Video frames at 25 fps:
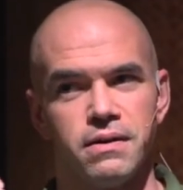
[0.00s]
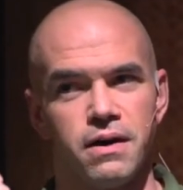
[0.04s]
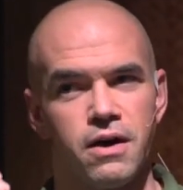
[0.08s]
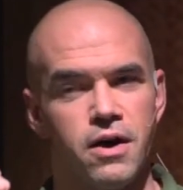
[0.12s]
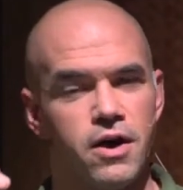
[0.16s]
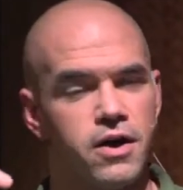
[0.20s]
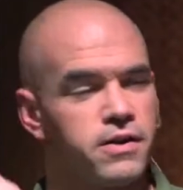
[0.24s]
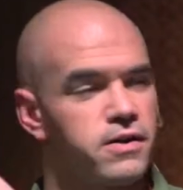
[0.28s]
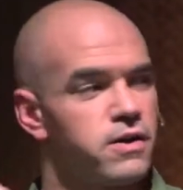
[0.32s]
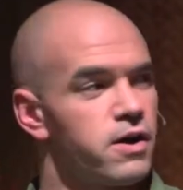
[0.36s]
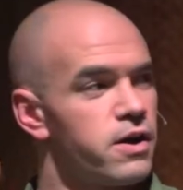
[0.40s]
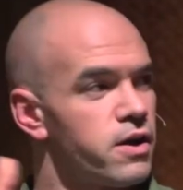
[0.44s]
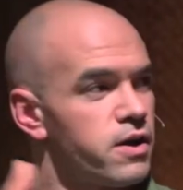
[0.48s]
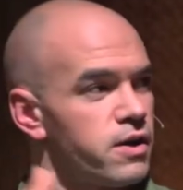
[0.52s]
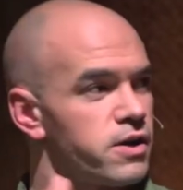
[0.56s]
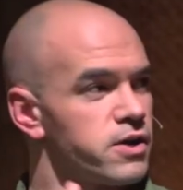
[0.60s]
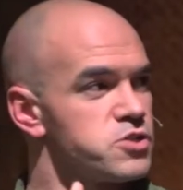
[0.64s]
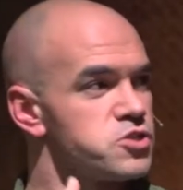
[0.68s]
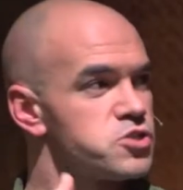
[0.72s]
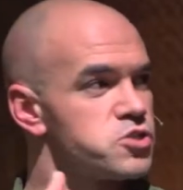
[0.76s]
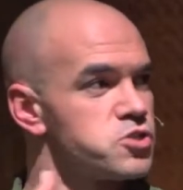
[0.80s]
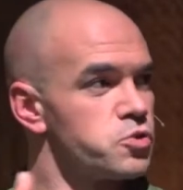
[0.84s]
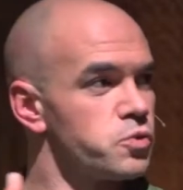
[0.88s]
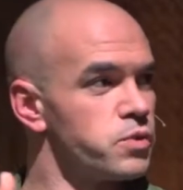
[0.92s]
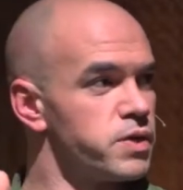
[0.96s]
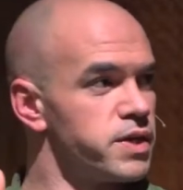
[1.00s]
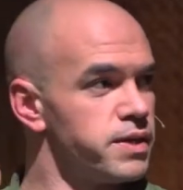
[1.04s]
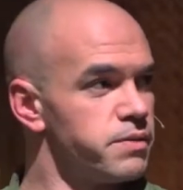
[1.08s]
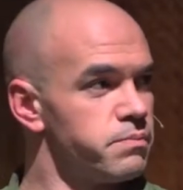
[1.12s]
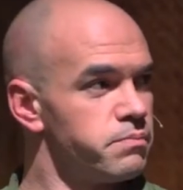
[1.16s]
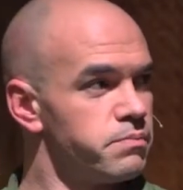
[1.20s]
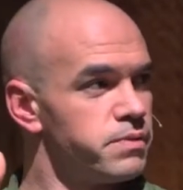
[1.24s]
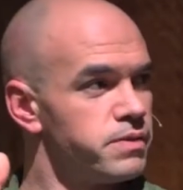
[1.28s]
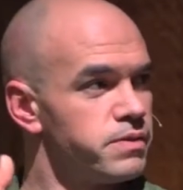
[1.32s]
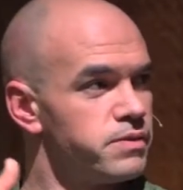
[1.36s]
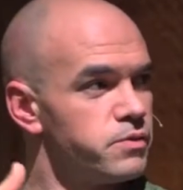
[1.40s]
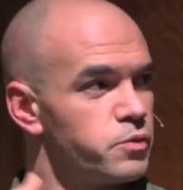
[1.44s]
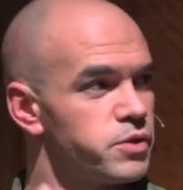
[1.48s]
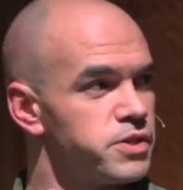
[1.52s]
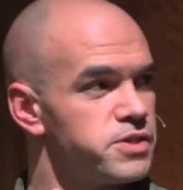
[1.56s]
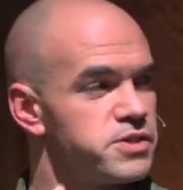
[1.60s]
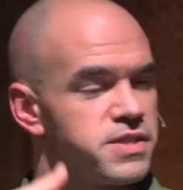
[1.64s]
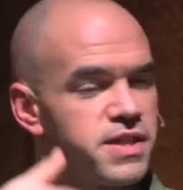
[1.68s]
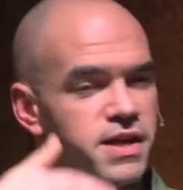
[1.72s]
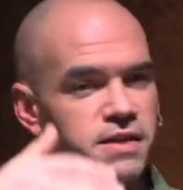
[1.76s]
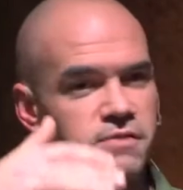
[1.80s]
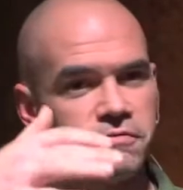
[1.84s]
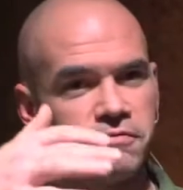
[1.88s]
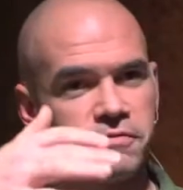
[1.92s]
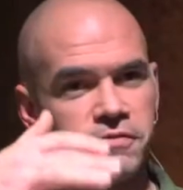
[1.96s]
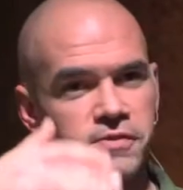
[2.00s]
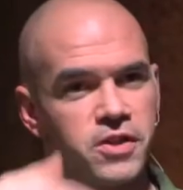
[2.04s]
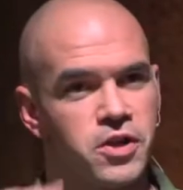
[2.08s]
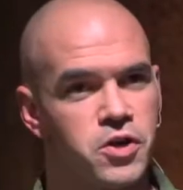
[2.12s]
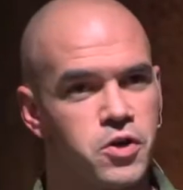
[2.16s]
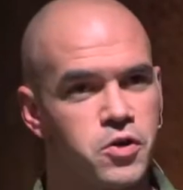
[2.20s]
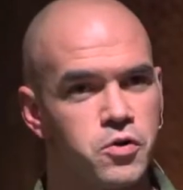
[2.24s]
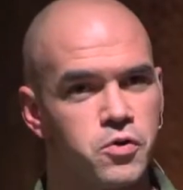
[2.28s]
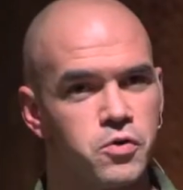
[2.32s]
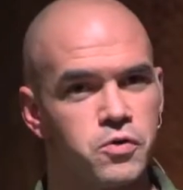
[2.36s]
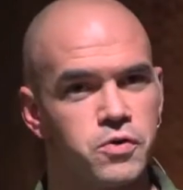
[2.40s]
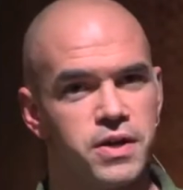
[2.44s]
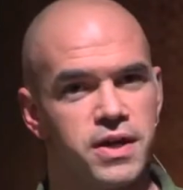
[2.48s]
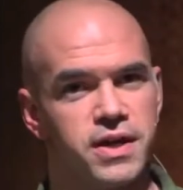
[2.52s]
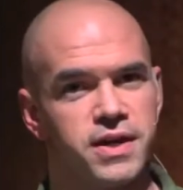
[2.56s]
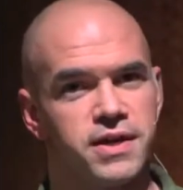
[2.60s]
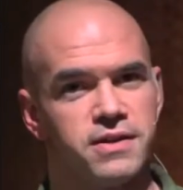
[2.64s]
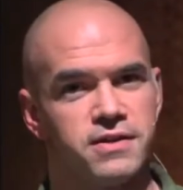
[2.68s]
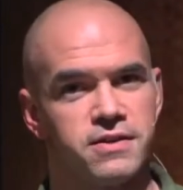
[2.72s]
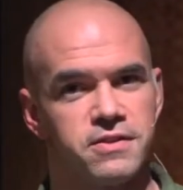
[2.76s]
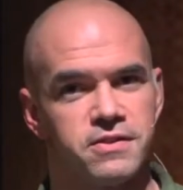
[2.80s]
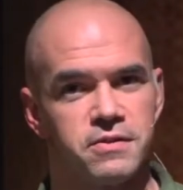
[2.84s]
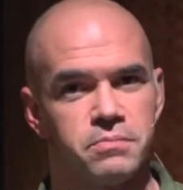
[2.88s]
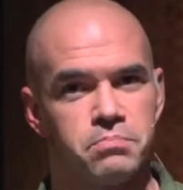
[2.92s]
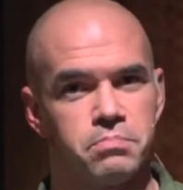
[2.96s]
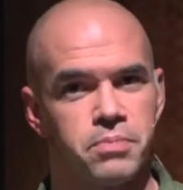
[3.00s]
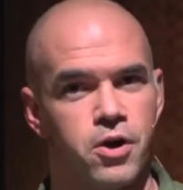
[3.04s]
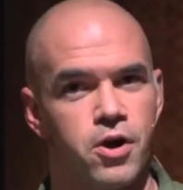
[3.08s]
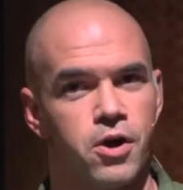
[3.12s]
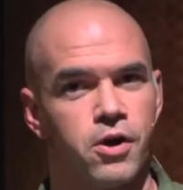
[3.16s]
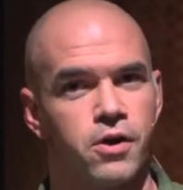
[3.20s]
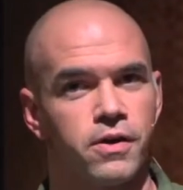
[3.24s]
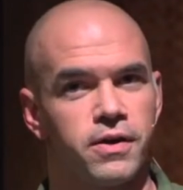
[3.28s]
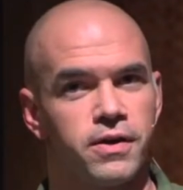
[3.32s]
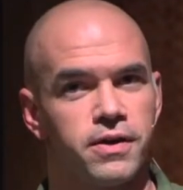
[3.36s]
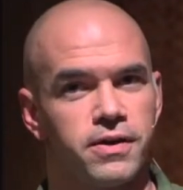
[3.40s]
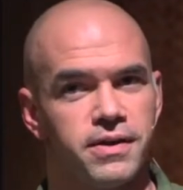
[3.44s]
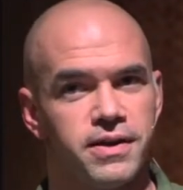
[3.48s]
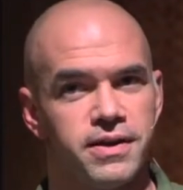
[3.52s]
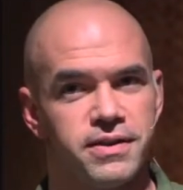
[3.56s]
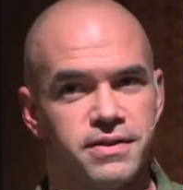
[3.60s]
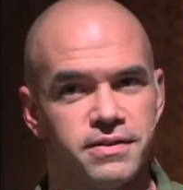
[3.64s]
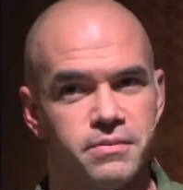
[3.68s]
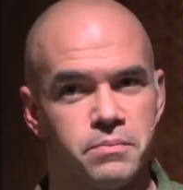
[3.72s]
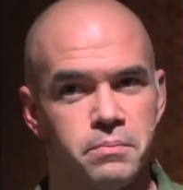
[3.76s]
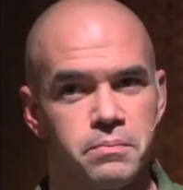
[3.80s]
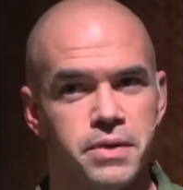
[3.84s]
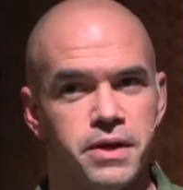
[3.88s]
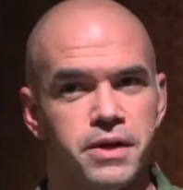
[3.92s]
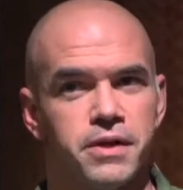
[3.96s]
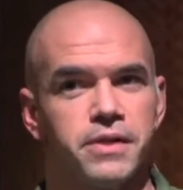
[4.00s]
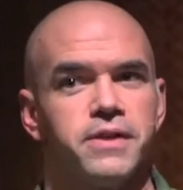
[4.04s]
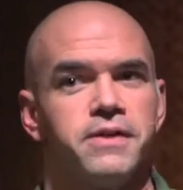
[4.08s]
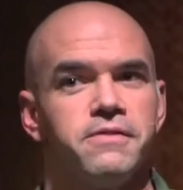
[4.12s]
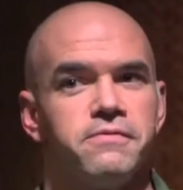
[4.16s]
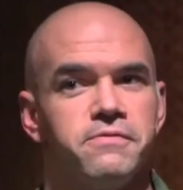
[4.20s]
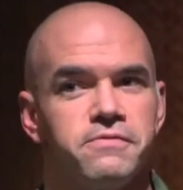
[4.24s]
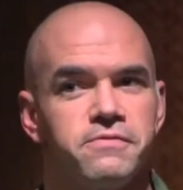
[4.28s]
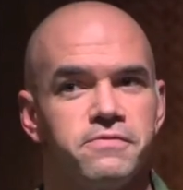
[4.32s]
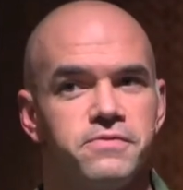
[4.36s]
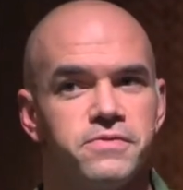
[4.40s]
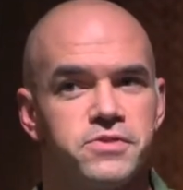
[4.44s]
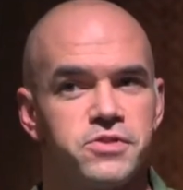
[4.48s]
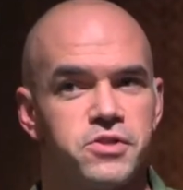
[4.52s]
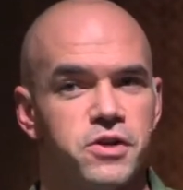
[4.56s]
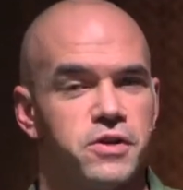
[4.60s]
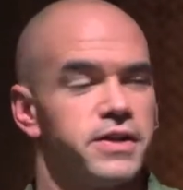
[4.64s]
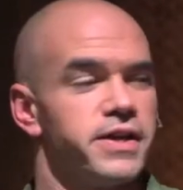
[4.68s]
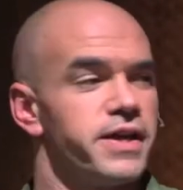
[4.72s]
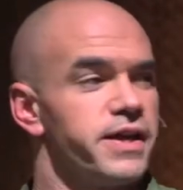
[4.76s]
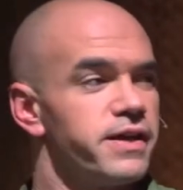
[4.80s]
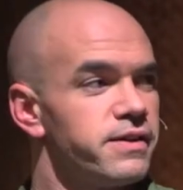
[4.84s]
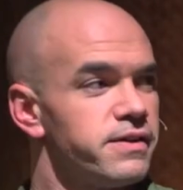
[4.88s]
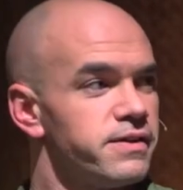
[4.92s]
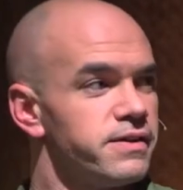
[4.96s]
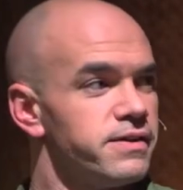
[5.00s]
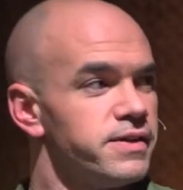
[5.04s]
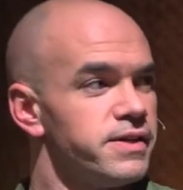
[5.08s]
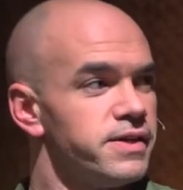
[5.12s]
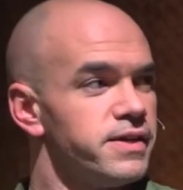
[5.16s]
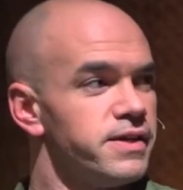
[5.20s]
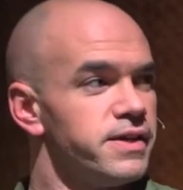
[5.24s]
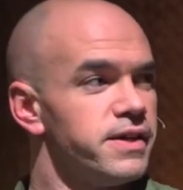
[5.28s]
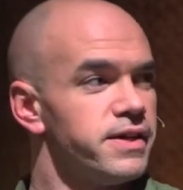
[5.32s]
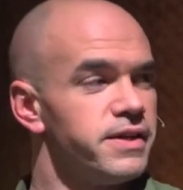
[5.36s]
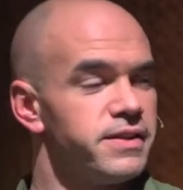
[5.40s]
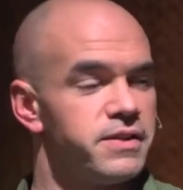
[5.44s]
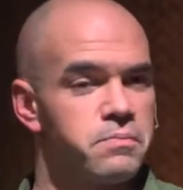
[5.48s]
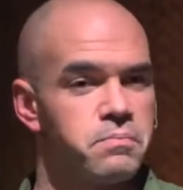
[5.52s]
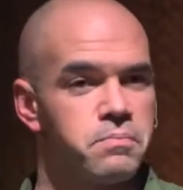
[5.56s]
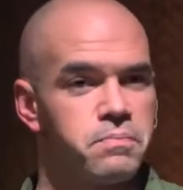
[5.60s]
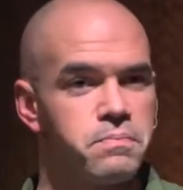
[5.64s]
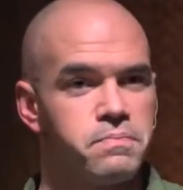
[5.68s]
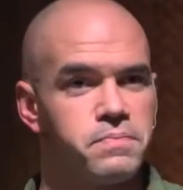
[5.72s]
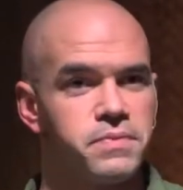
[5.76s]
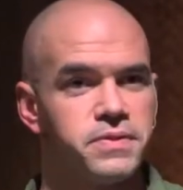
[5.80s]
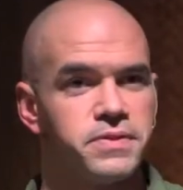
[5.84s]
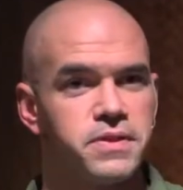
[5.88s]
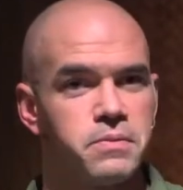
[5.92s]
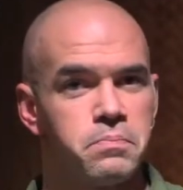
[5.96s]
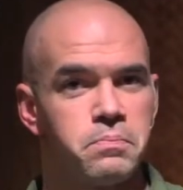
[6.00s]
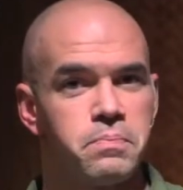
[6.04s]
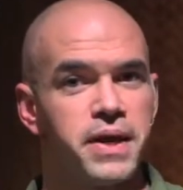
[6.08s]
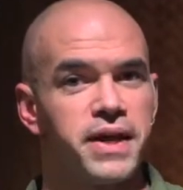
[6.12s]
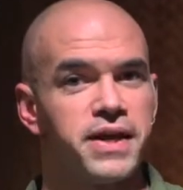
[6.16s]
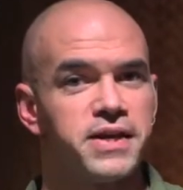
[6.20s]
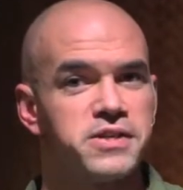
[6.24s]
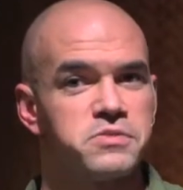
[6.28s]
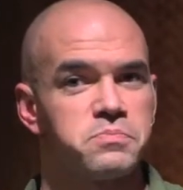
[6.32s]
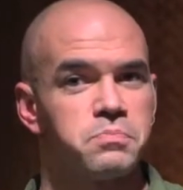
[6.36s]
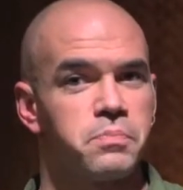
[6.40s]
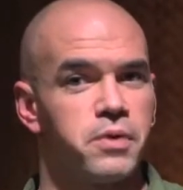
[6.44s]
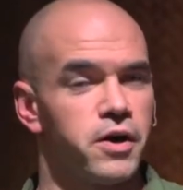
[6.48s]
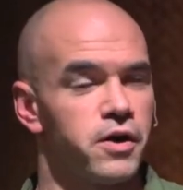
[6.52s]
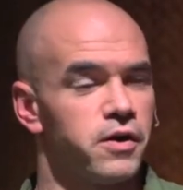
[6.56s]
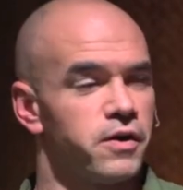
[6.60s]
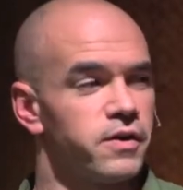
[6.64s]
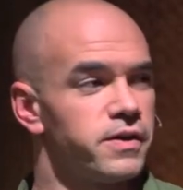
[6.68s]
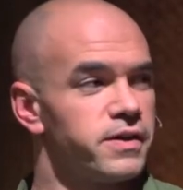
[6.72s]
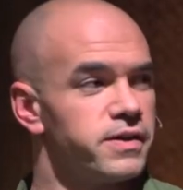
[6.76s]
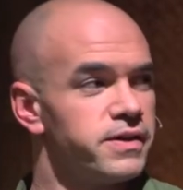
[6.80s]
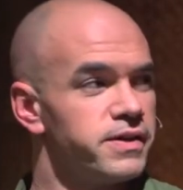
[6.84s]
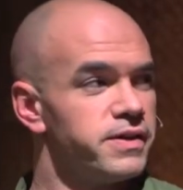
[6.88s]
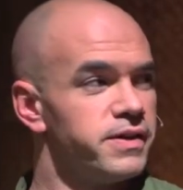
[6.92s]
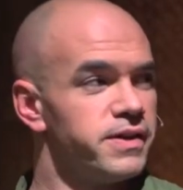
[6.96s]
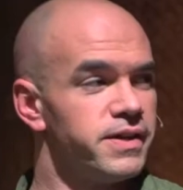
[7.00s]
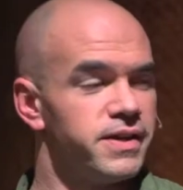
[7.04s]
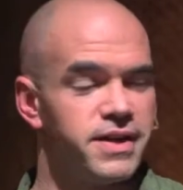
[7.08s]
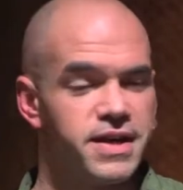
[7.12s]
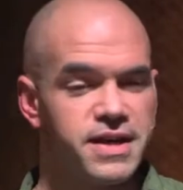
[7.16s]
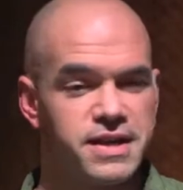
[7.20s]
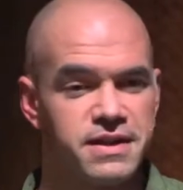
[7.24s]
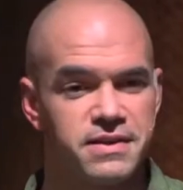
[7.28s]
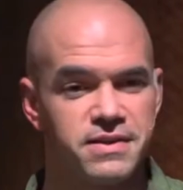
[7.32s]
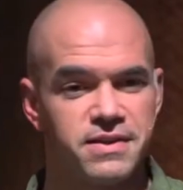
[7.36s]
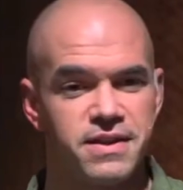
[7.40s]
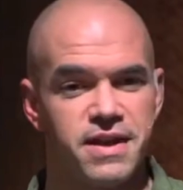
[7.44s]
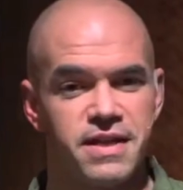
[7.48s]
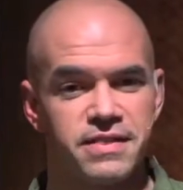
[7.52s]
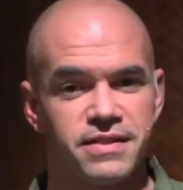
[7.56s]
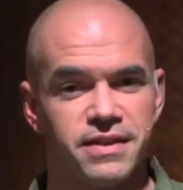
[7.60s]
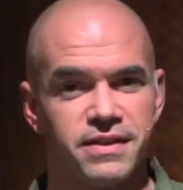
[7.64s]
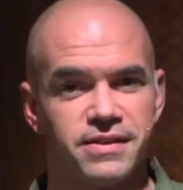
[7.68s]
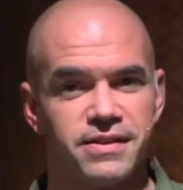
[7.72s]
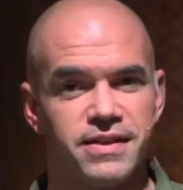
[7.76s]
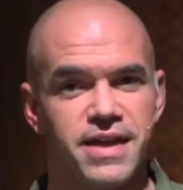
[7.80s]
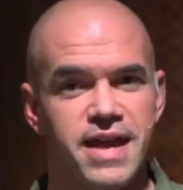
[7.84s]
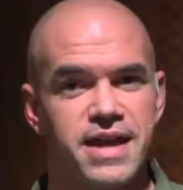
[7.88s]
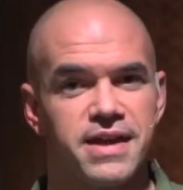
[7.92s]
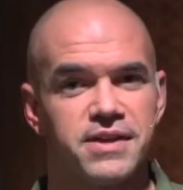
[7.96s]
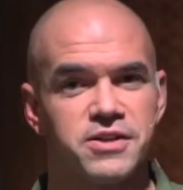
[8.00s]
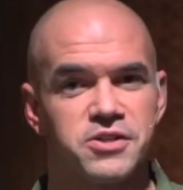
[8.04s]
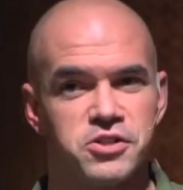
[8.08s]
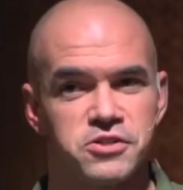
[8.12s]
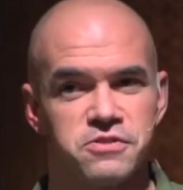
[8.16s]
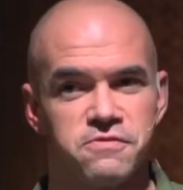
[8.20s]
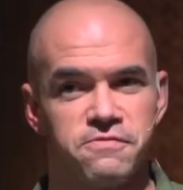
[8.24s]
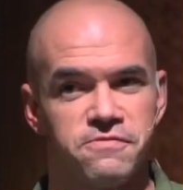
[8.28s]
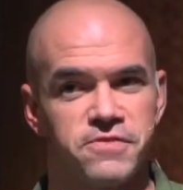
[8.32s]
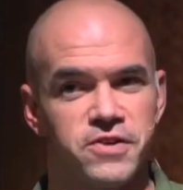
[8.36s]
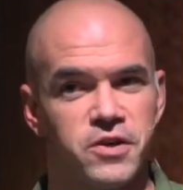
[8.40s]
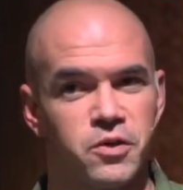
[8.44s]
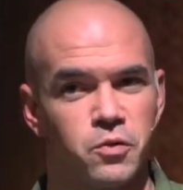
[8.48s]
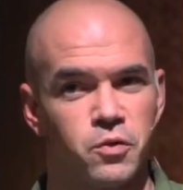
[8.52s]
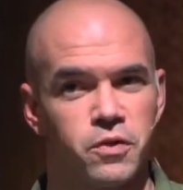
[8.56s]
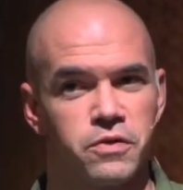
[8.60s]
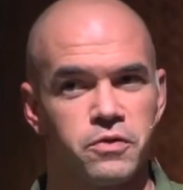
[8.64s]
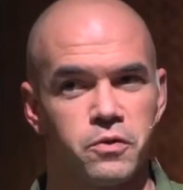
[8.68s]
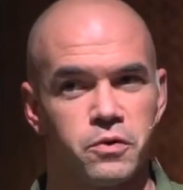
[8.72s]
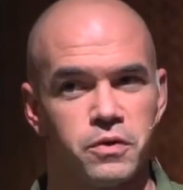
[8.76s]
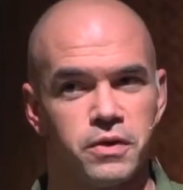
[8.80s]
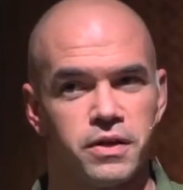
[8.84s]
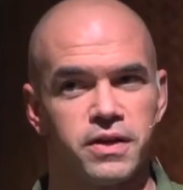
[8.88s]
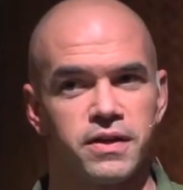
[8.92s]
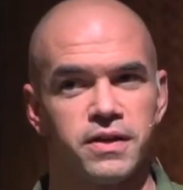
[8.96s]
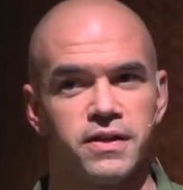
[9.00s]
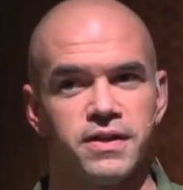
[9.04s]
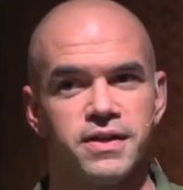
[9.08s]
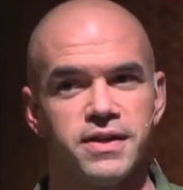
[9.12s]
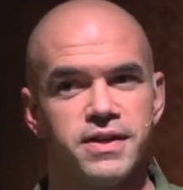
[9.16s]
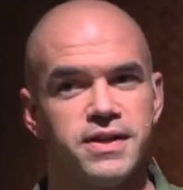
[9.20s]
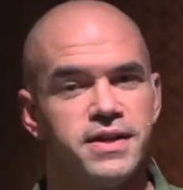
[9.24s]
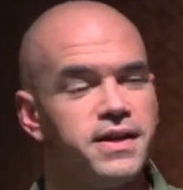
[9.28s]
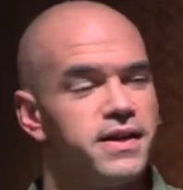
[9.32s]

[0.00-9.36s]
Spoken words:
on a stream, which then flowed into the park in the middle of Salt Lake, in the biggest park, and the lake just filled with oil,